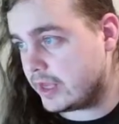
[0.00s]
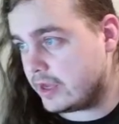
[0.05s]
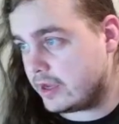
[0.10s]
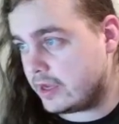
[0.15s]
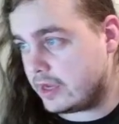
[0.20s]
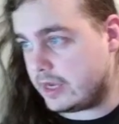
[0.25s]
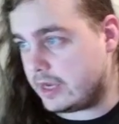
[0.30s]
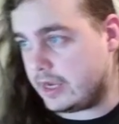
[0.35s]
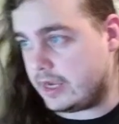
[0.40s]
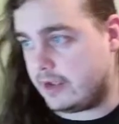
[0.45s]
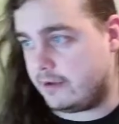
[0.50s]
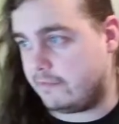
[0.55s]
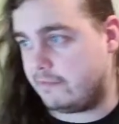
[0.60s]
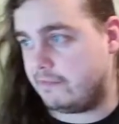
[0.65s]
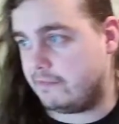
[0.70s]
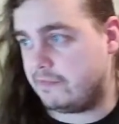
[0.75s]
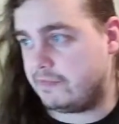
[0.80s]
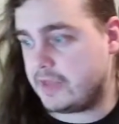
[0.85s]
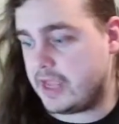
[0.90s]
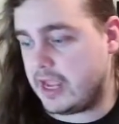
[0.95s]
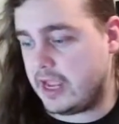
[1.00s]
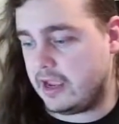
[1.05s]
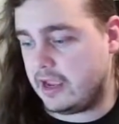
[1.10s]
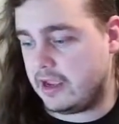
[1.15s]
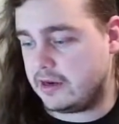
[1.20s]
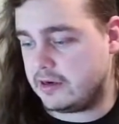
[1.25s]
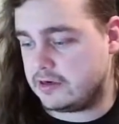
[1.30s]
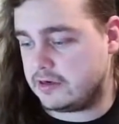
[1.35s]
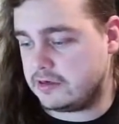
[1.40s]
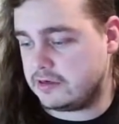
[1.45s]

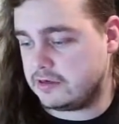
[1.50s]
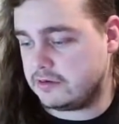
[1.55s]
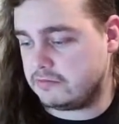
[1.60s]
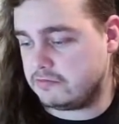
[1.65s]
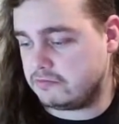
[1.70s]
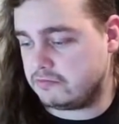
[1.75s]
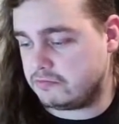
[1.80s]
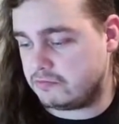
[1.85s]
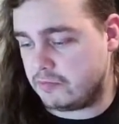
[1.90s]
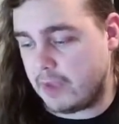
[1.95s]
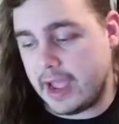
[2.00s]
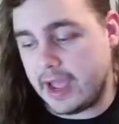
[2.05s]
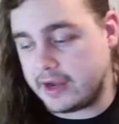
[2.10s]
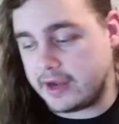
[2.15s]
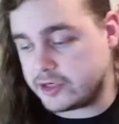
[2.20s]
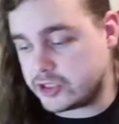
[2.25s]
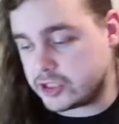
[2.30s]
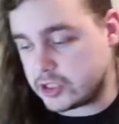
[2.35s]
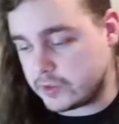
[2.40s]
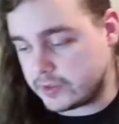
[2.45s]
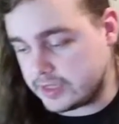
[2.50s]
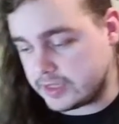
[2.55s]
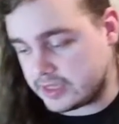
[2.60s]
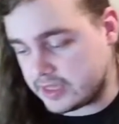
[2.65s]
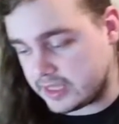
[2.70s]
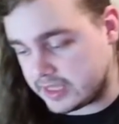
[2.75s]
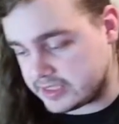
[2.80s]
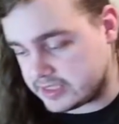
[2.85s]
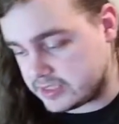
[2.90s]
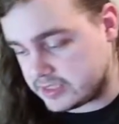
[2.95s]
And Mad showing that they
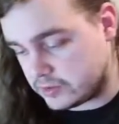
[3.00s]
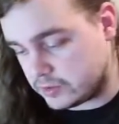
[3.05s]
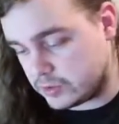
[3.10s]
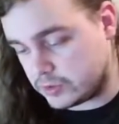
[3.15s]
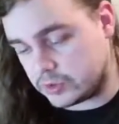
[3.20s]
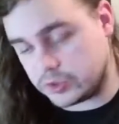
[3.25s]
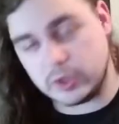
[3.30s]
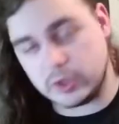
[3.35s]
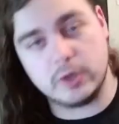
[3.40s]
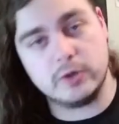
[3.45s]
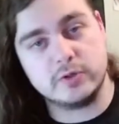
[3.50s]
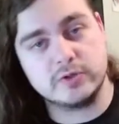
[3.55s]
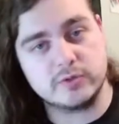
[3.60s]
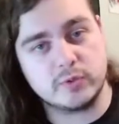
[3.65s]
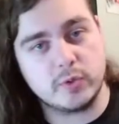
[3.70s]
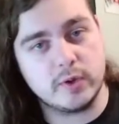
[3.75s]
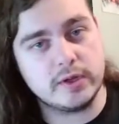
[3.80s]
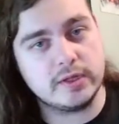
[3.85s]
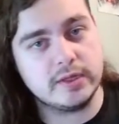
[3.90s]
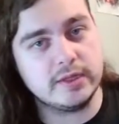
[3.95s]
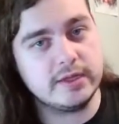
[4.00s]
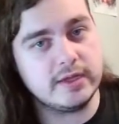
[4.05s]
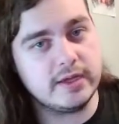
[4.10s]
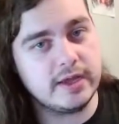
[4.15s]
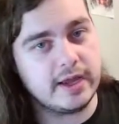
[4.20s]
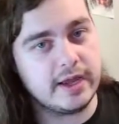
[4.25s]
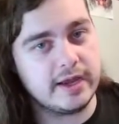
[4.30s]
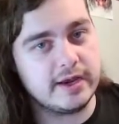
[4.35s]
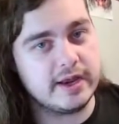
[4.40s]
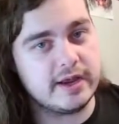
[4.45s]
can still close quickly
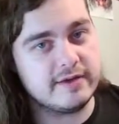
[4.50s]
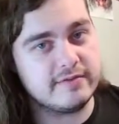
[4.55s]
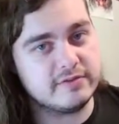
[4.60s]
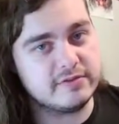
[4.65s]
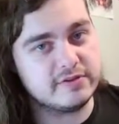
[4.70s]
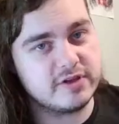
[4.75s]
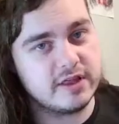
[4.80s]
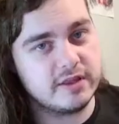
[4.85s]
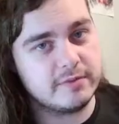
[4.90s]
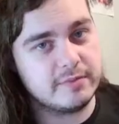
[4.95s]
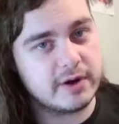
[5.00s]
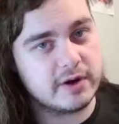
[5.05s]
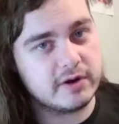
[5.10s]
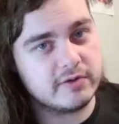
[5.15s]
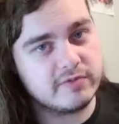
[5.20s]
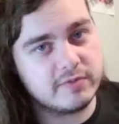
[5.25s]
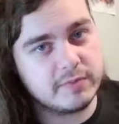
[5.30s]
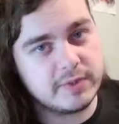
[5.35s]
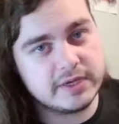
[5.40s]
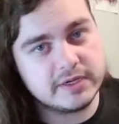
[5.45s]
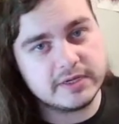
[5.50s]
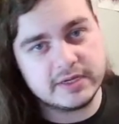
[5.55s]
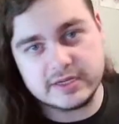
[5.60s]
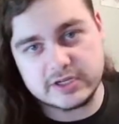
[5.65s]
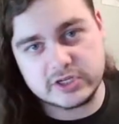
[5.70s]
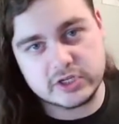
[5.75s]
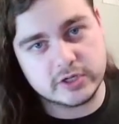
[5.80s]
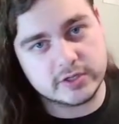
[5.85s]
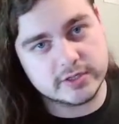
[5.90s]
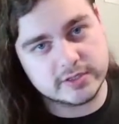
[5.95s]
and have a solid Baron from it
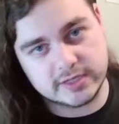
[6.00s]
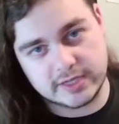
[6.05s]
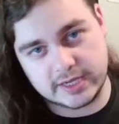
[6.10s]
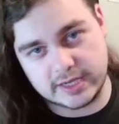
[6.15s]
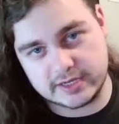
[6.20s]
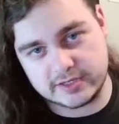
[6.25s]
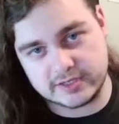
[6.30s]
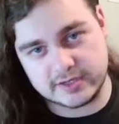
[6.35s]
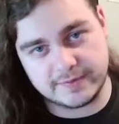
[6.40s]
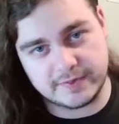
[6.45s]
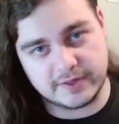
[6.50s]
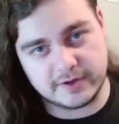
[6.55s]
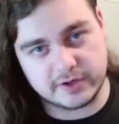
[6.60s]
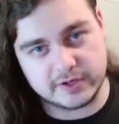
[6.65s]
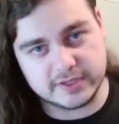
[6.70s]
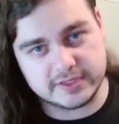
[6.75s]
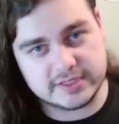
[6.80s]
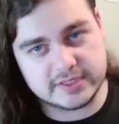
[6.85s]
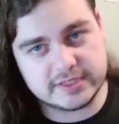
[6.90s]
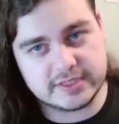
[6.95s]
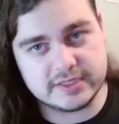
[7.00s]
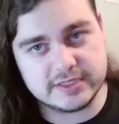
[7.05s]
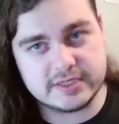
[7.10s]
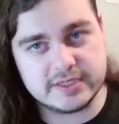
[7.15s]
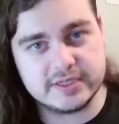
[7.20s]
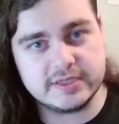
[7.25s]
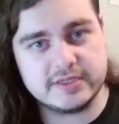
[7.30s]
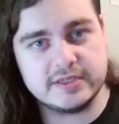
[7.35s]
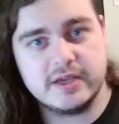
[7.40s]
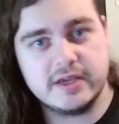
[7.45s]
shows again some of their
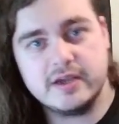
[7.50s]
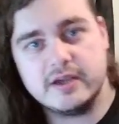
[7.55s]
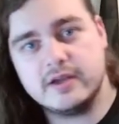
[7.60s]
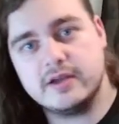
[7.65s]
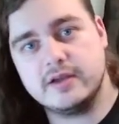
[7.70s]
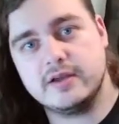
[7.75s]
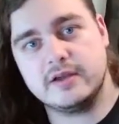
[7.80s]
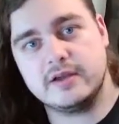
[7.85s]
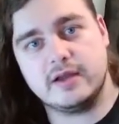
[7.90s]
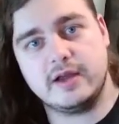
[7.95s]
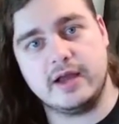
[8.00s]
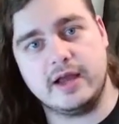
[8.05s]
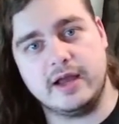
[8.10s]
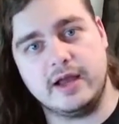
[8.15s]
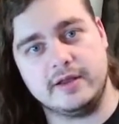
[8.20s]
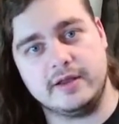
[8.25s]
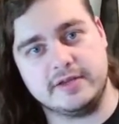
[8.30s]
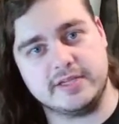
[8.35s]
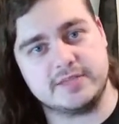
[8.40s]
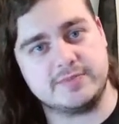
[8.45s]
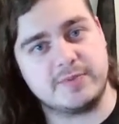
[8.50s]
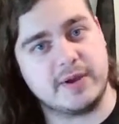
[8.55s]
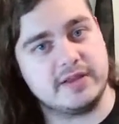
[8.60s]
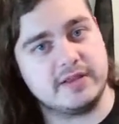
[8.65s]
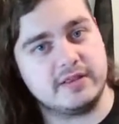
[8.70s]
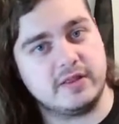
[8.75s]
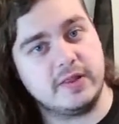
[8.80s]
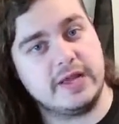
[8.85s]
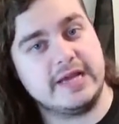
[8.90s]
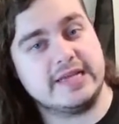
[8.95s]
consistencies. Despite the
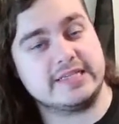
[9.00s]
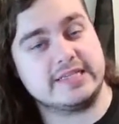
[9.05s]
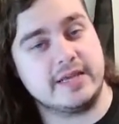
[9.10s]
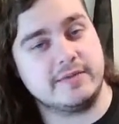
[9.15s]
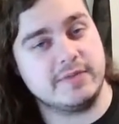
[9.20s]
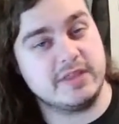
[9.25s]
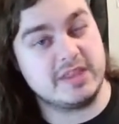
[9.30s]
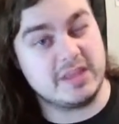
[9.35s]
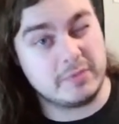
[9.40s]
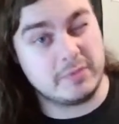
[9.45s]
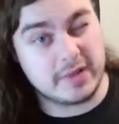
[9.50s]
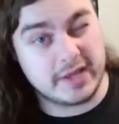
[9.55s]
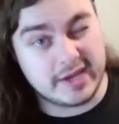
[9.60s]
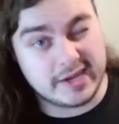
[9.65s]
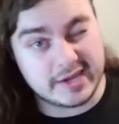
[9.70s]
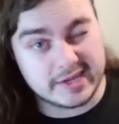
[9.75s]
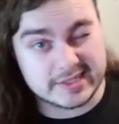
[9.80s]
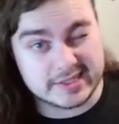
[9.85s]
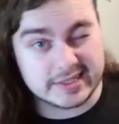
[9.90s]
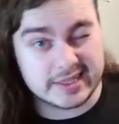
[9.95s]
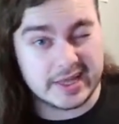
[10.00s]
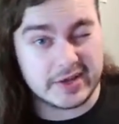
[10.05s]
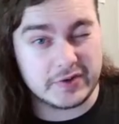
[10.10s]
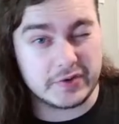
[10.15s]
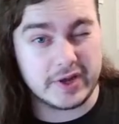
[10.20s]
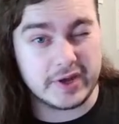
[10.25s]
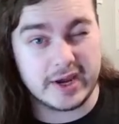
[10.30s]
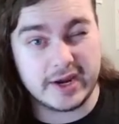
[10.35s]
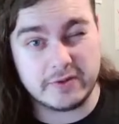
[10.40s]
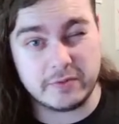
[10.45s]
last game that they play against
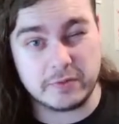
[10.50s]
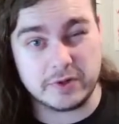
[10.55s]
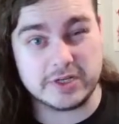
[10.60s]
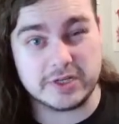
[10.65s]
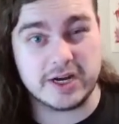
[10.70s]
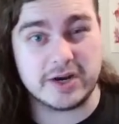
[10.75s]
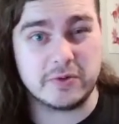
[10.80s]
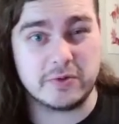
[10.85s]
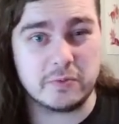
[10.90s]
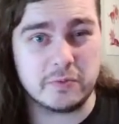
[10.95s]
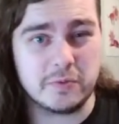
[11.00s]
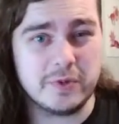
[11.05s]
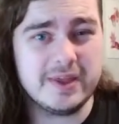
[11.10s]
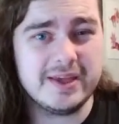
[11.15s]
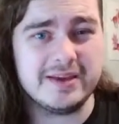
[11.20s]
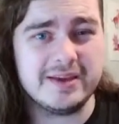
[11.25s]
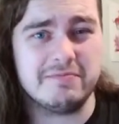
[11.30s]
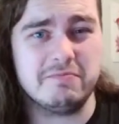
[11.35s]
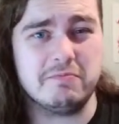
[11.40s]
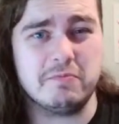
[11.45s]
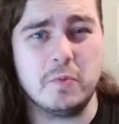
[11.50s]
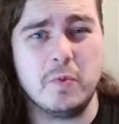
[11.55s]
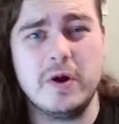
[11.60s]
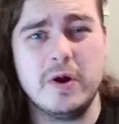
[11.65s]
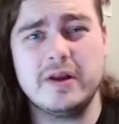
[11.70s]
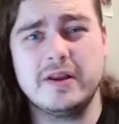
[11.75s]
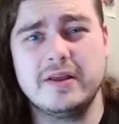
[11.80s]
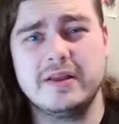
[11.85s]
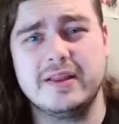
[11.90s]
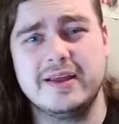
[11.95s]
Cloud9, which I don't really want
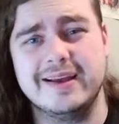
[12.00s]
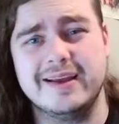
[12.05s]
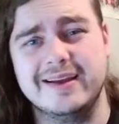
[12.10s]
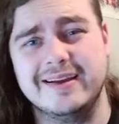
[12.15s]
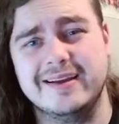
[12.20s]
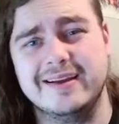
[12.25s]
to like